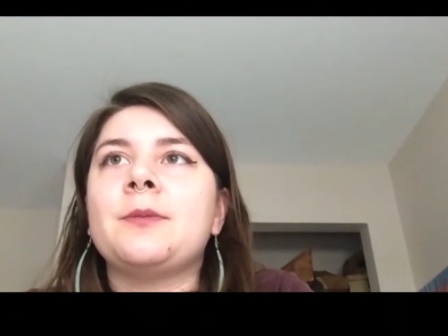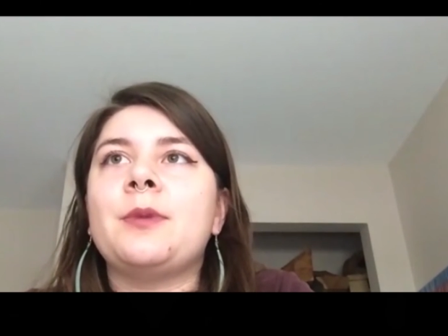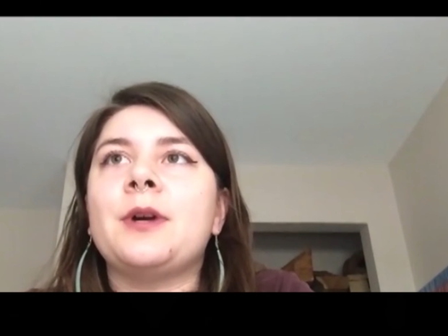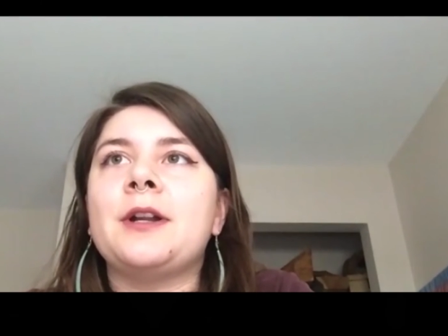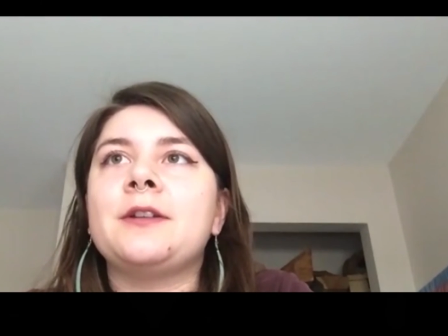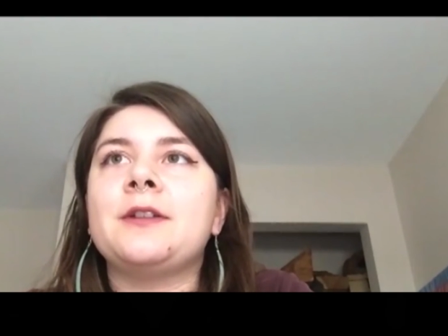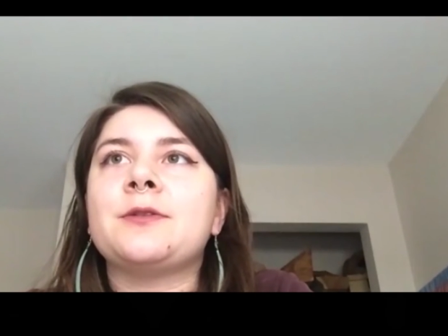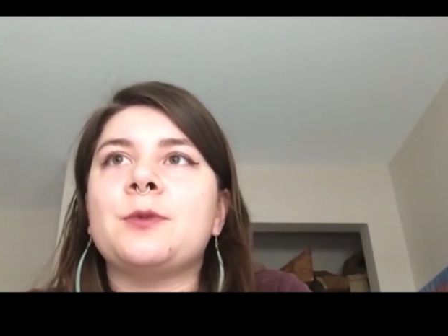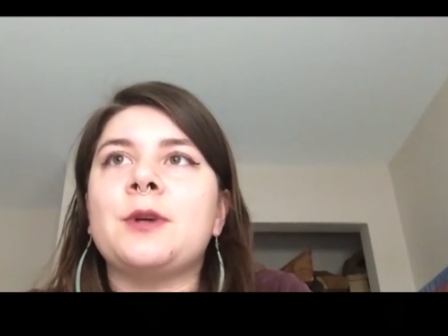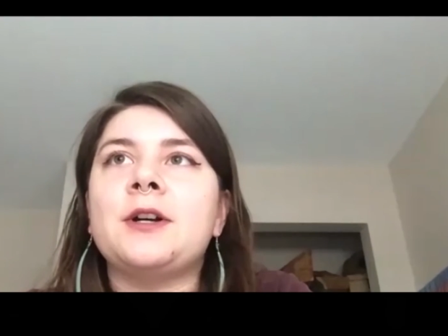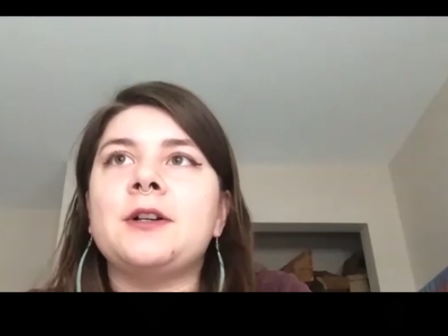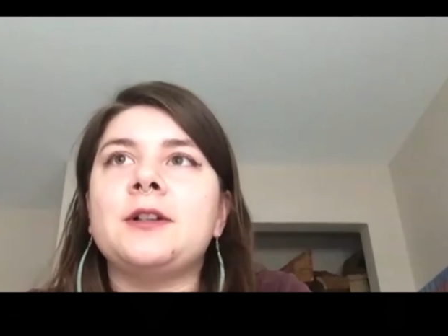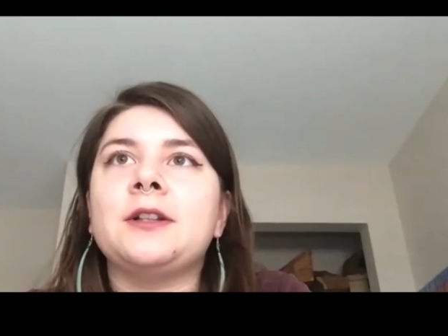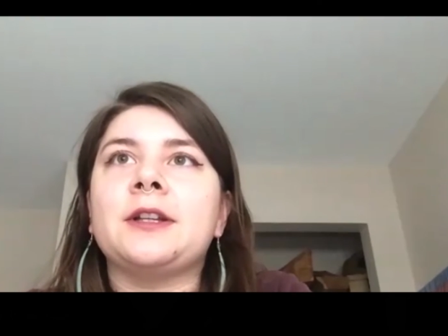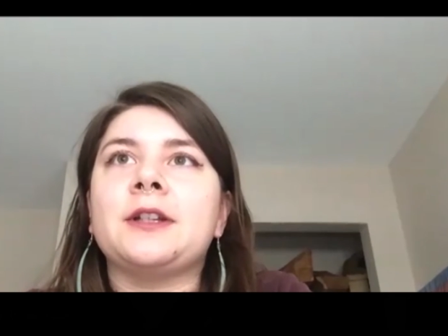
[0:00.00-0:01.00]
But as
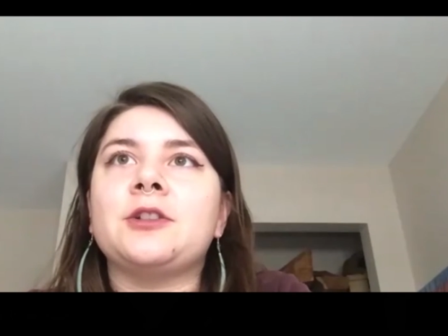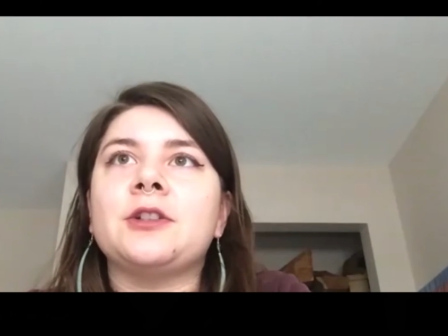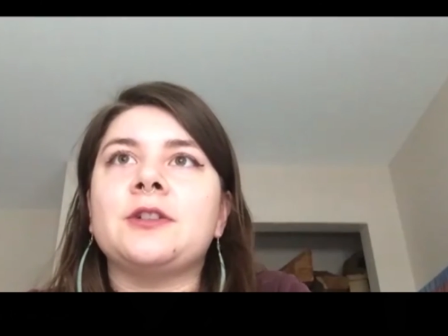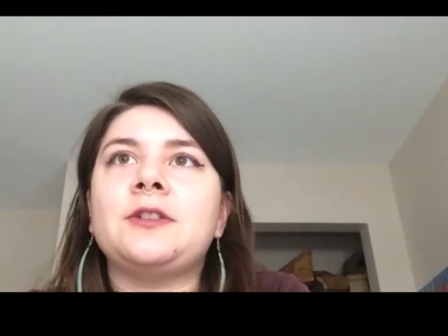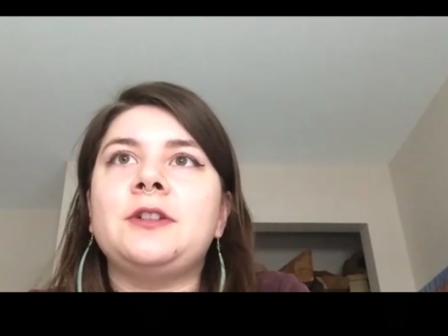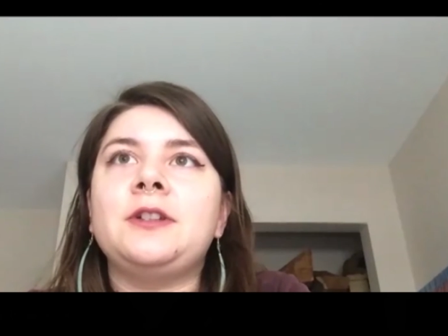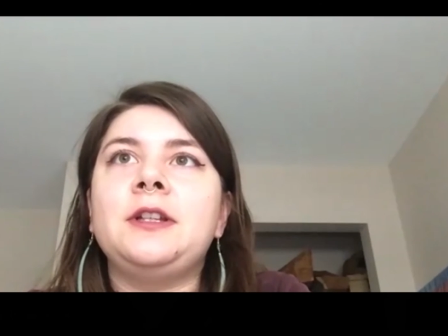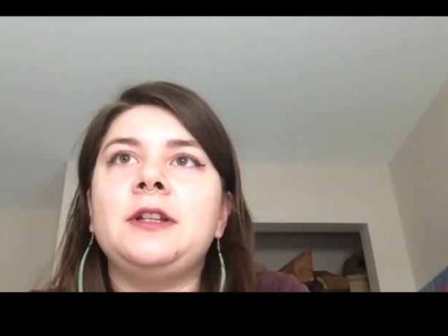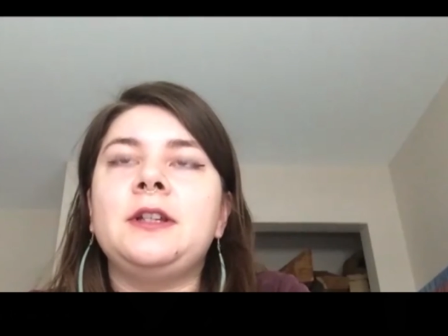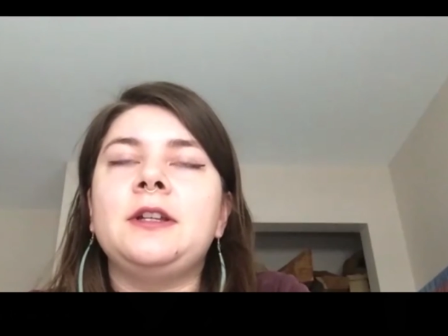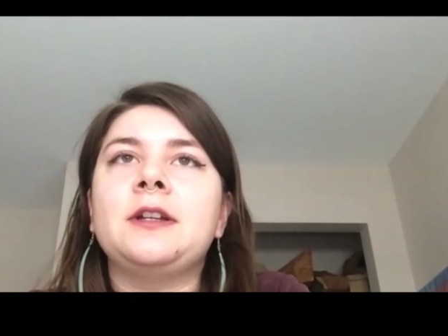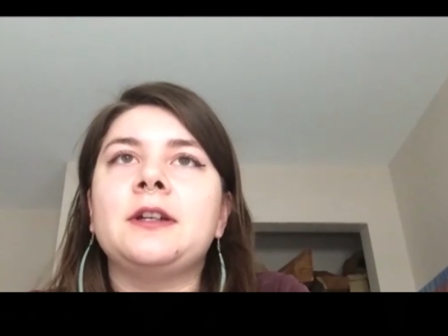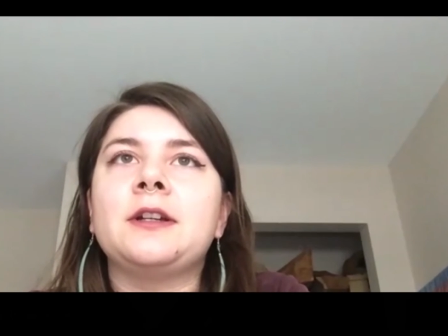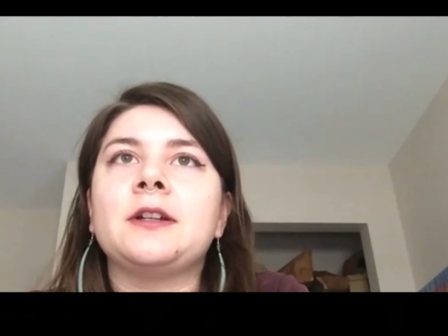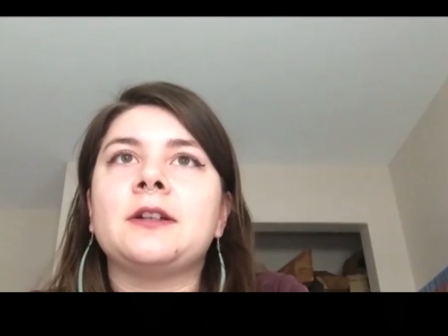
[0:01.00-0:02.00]
well, like just
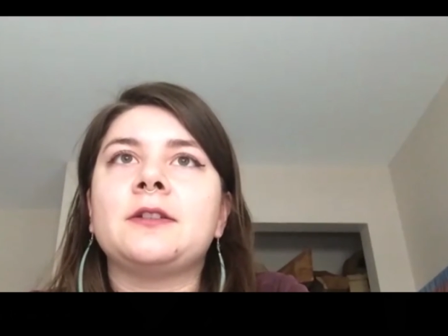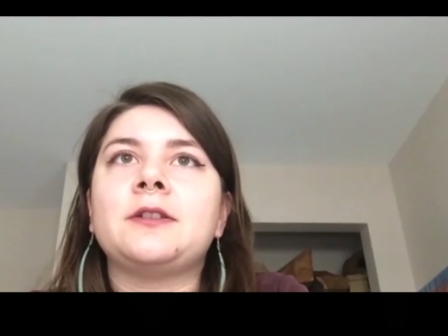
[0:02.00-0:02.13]
seeing